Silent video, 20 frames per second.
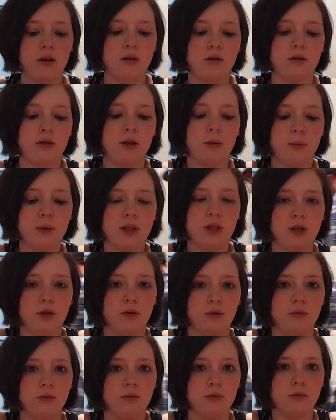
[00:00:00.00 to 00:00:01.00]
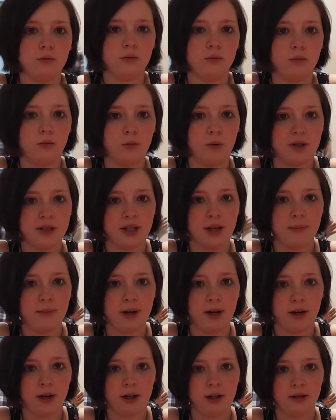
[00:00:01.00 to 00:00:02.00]
Number 2. Was I
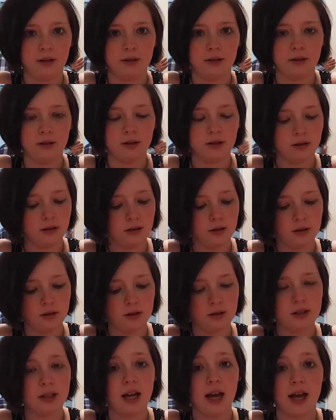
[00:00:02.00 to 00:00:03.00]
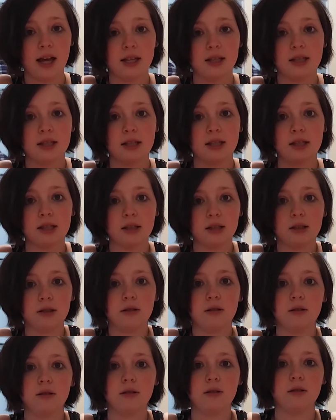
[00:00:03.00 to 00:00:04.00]
married? Yes.
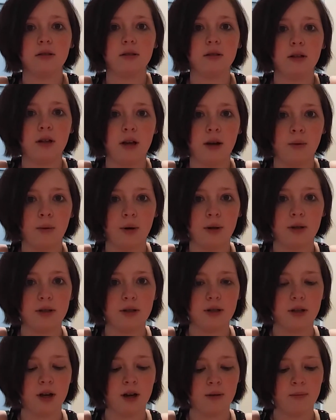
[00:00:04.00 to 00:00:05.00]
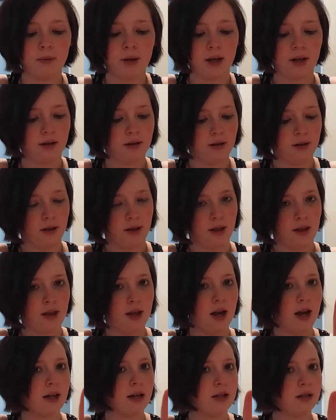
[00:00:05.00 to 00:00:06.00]
I was.
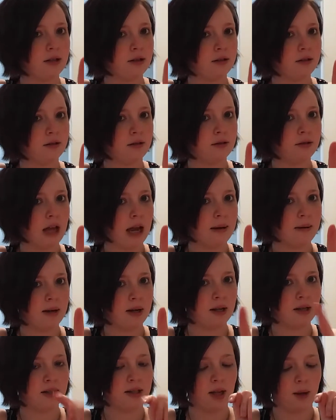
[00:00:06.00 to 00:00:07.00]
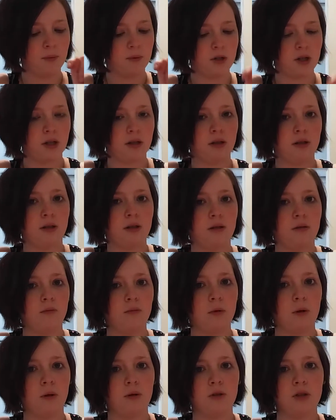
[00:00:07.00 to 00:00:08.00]
Not at time of conception.
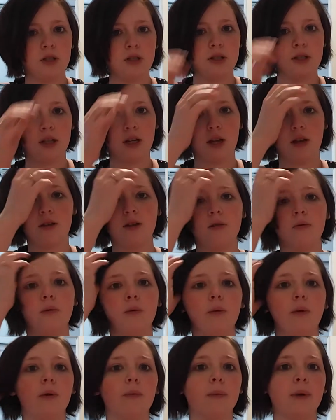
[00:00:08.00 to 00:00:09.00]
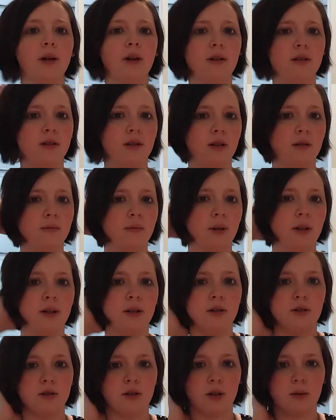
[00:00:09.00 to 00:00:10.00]
We were just together. We weren't married yet. My
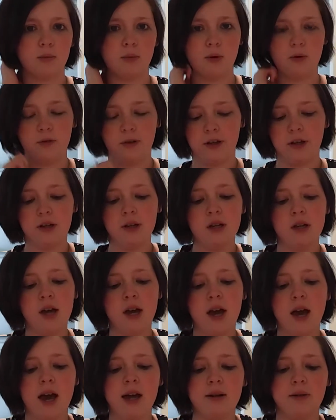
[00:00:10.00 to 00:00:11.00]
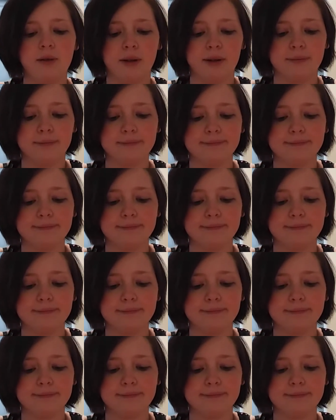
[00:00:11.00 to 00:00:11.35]
hair's so goofy. Anyway.